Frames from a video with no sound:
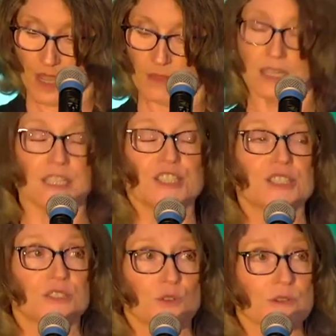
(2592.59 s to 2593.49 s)
The
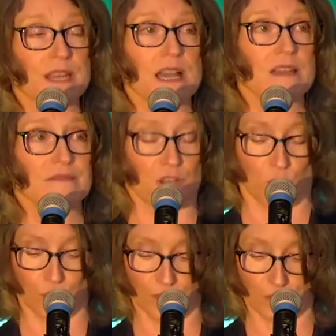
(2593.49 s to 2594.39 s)
story
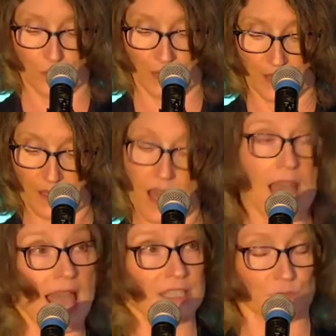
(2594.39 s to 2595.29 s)
unfolds with
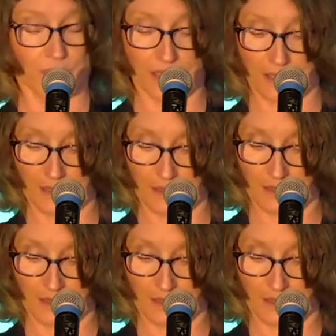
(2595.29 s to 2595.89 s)
Ahasuerus,